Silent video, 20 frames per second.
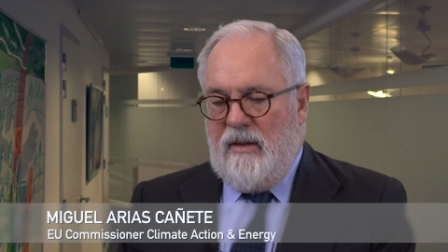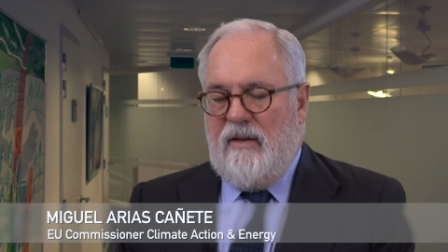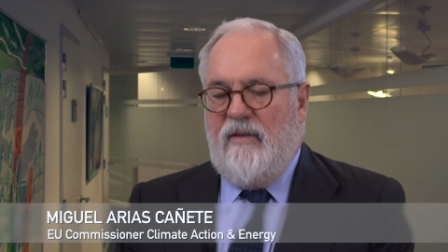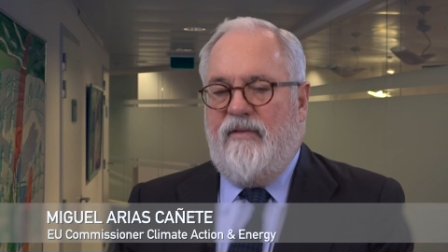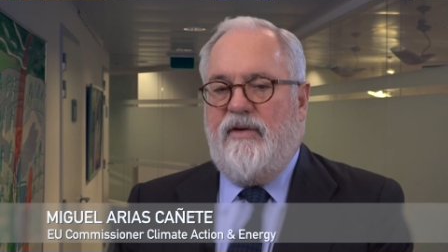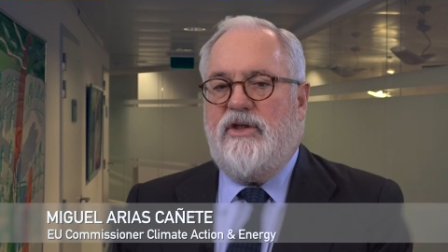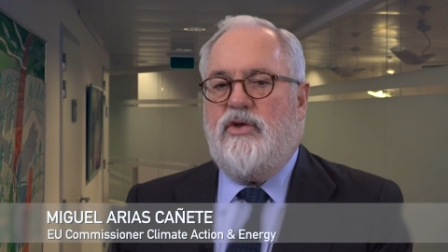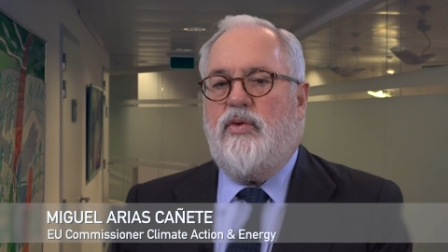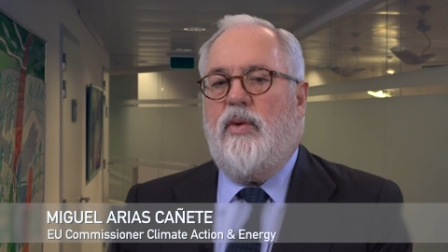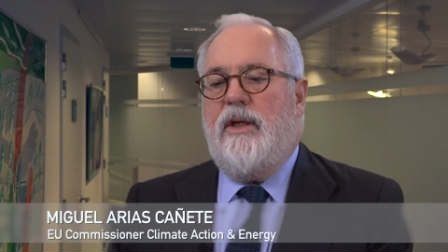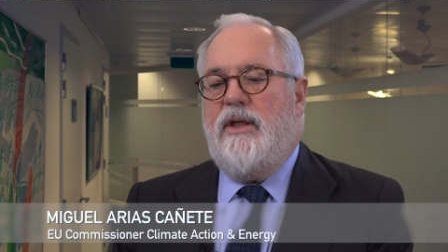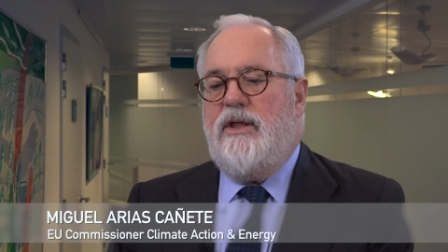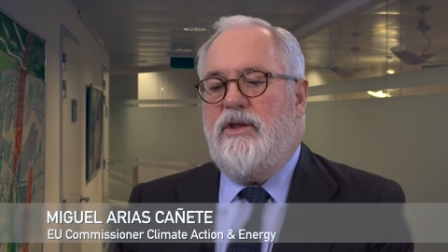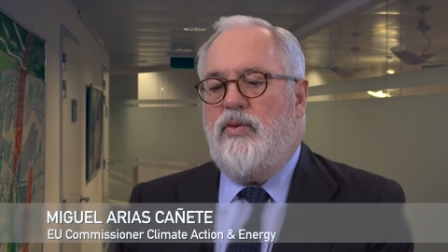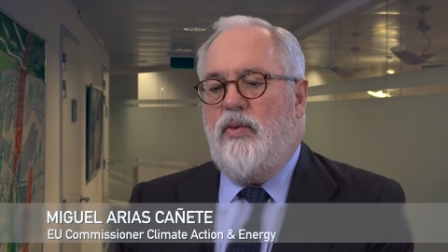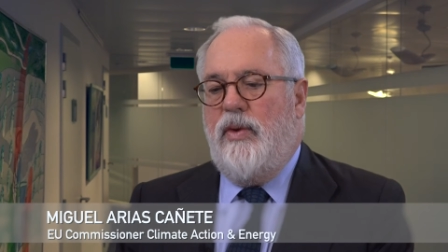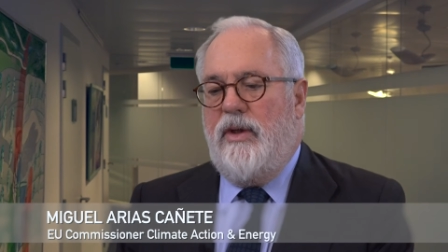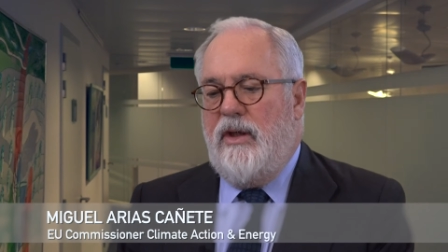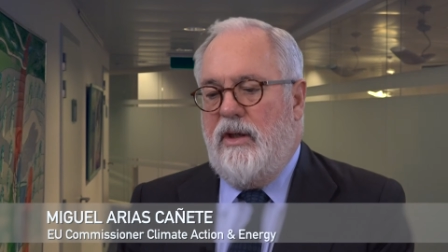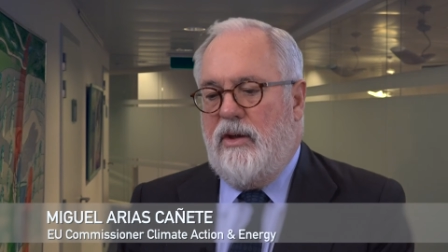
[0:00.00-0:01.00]
The first one
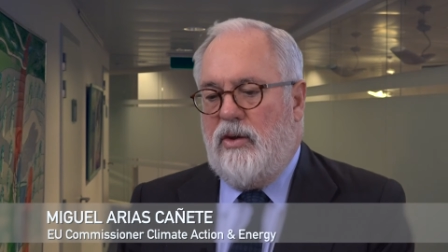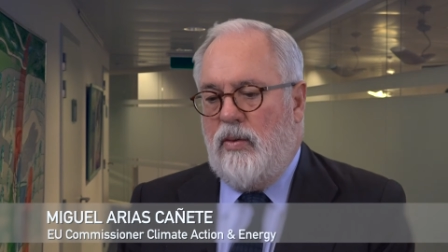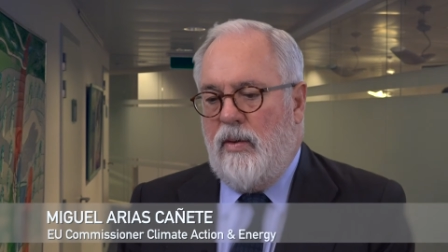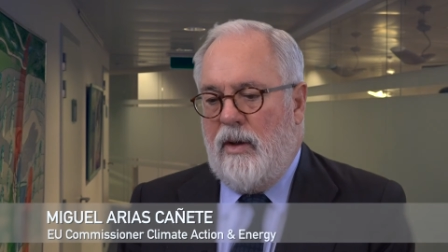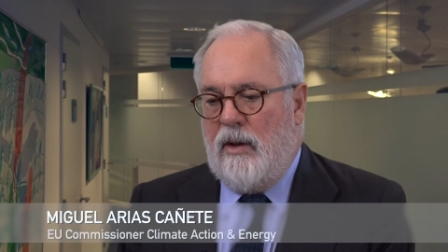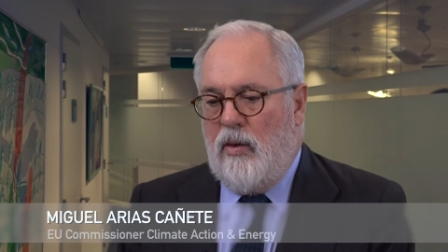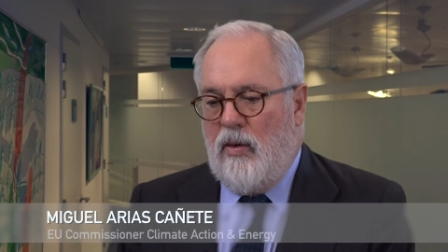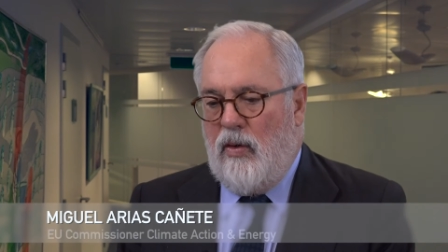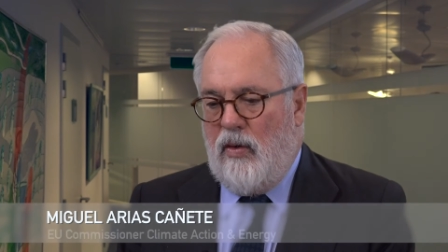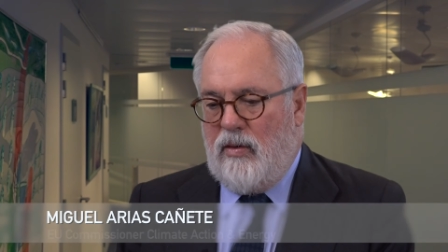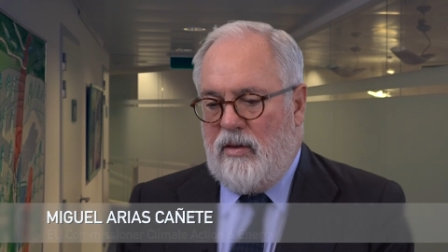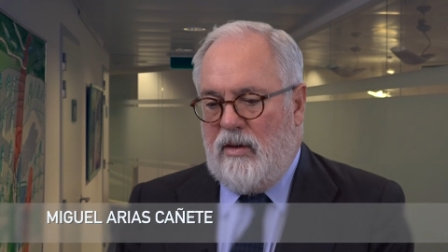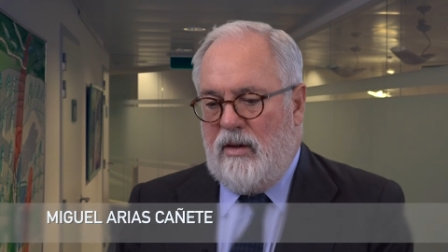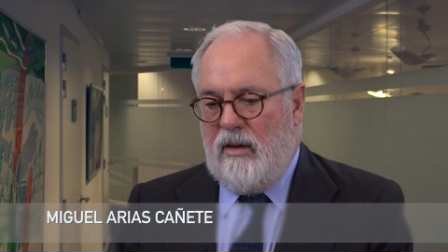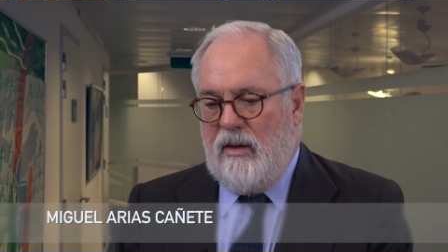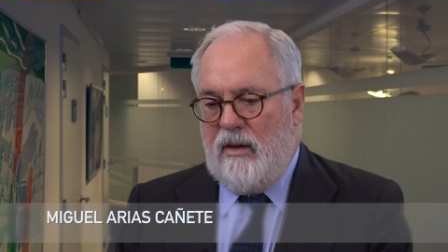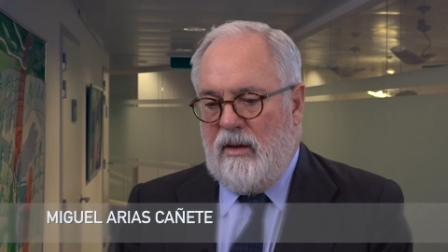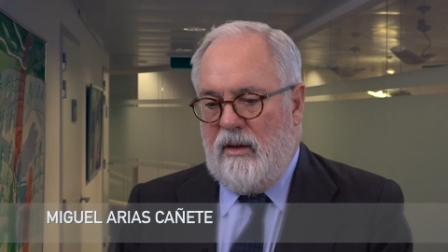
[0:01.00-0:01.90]
is we need to unlock